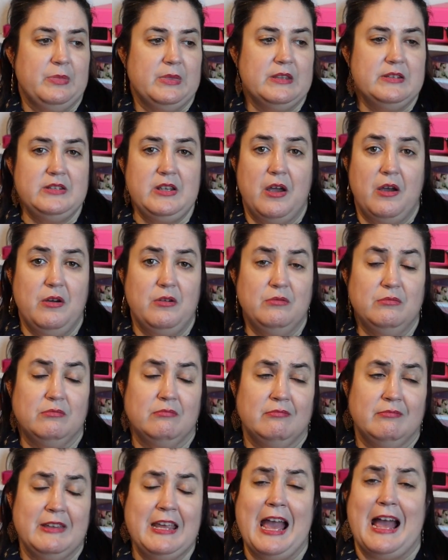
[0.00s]
So
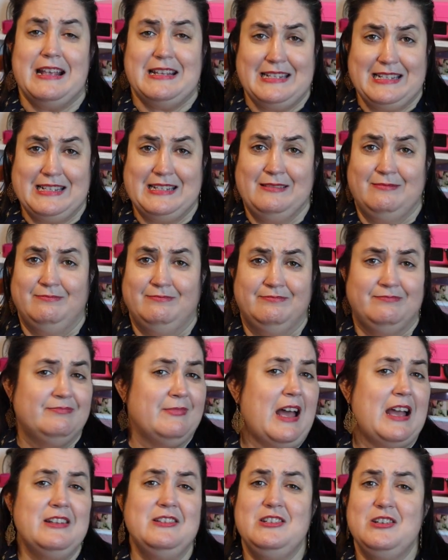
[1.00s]
yes,
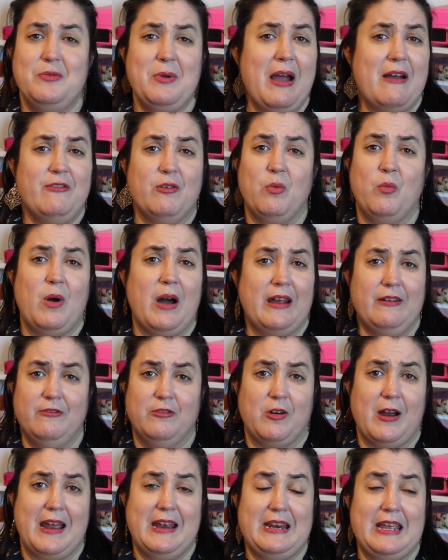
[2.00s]
I do have a wide
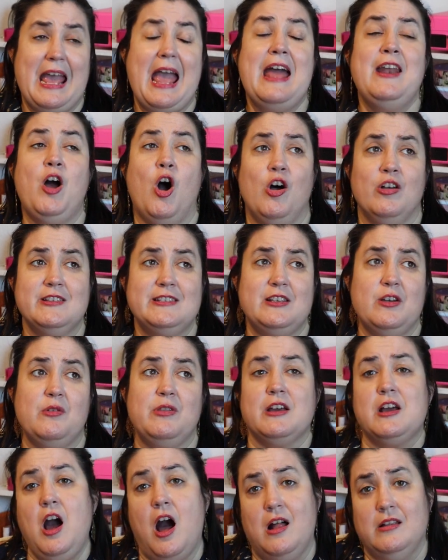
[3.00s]
variety, and also
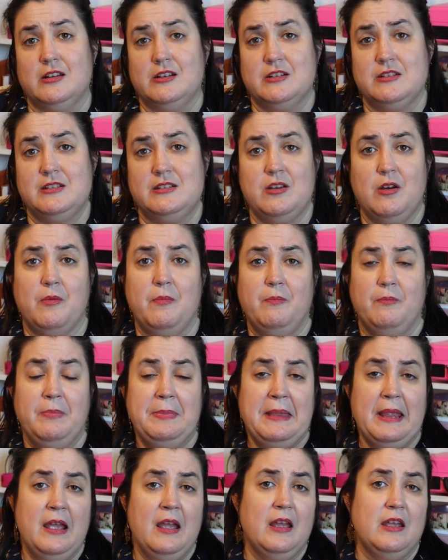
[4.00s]
the color. So,
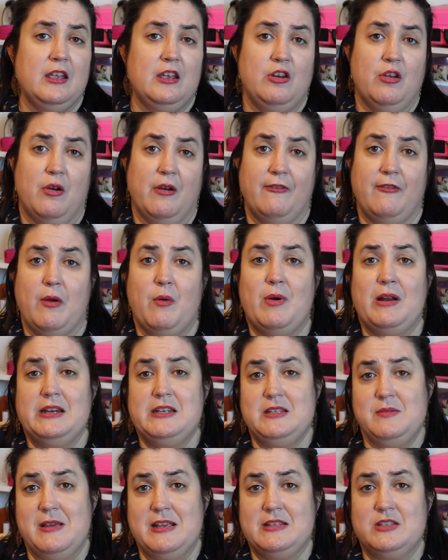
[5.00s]
you know, if I want
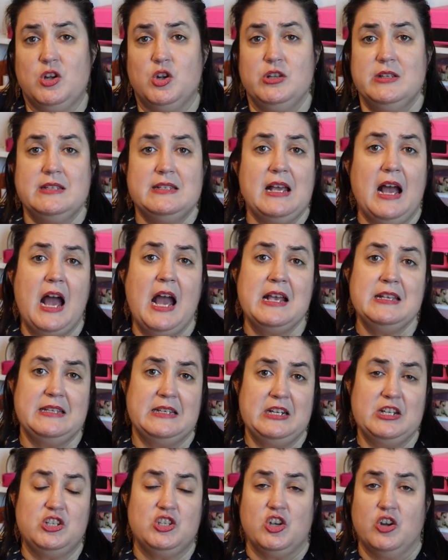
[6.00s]
it to be a certain size
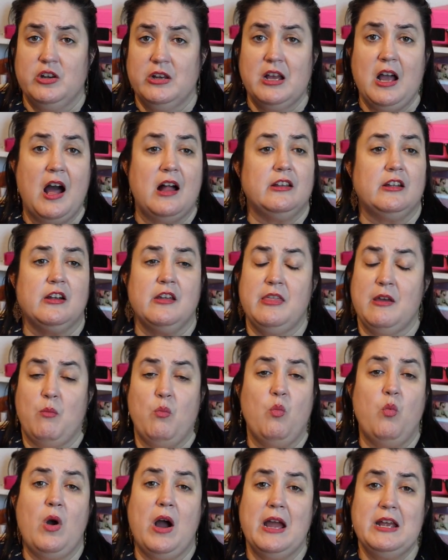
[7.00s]
and a certain color,
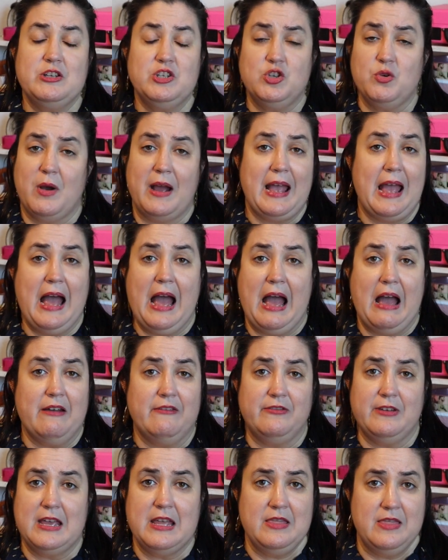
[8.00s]
then what do I
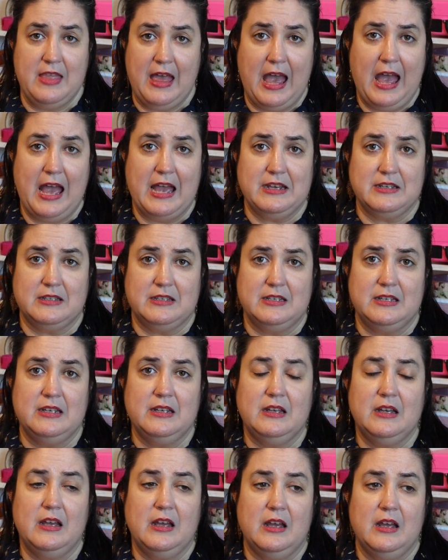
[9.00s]
have in that
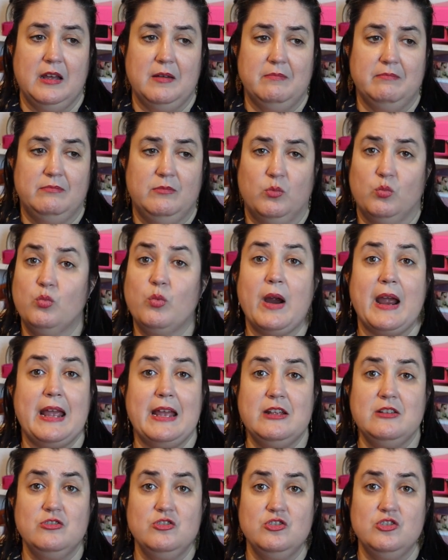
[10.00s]

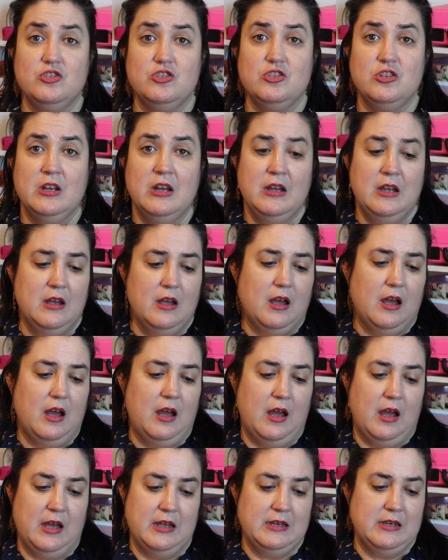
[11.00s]
range?
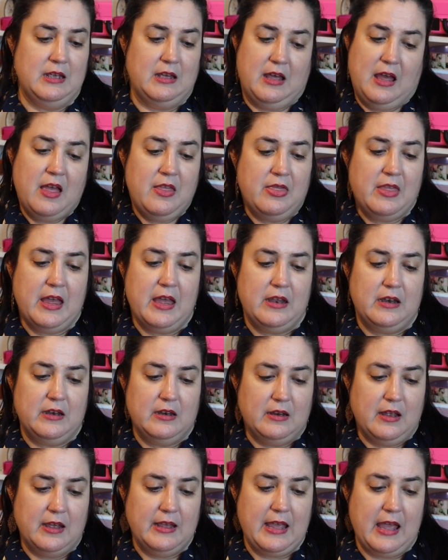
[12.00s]
And then
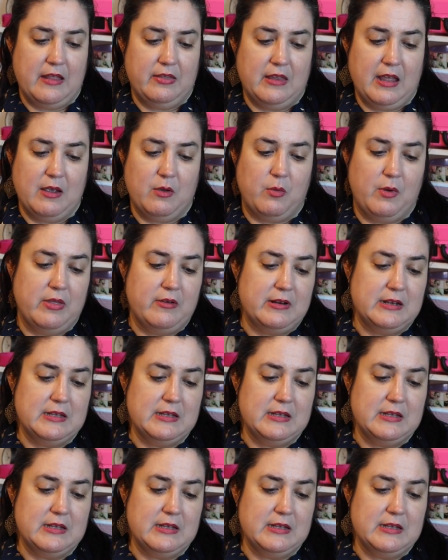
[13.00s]
again, like whether